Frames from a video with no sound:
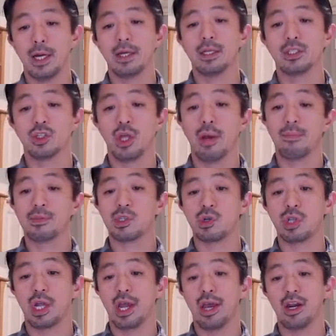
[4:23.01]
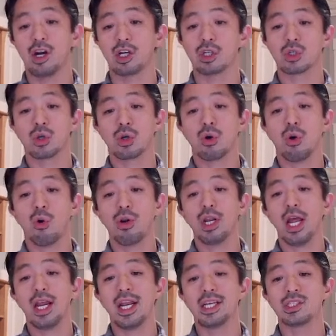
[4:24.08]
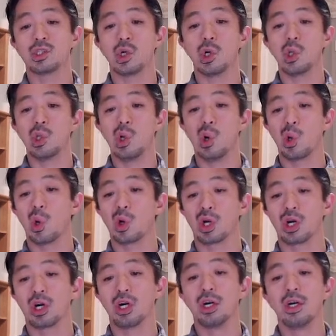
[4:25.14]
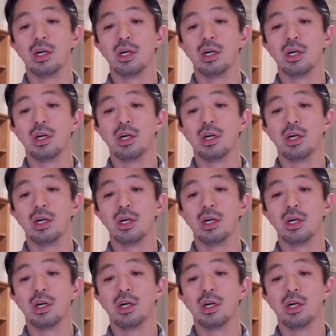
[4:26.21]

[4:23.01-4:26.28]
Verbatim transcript: Uh, so the epsilon and are correlated, so no longer